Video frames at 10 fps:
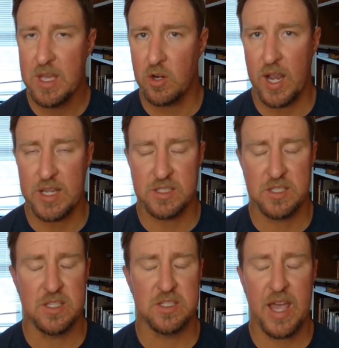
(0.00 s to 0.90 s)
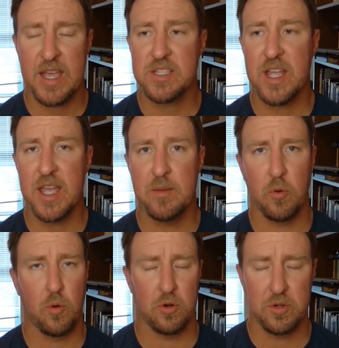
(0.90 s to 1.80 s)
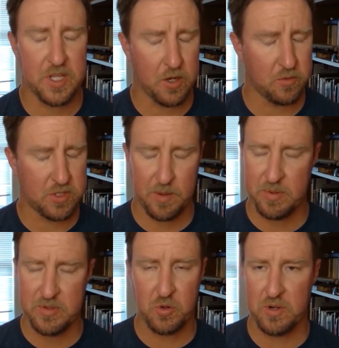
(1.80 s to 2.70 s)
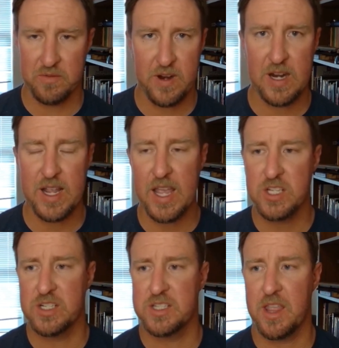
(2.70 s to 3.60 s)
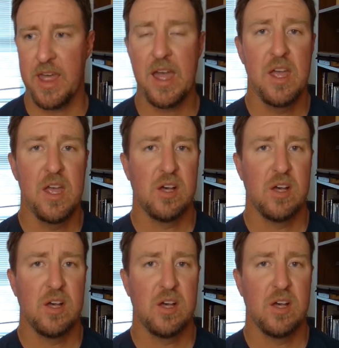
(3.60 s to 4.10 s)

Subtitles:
Christ is his last name, or, you know, some sort of variation as to that.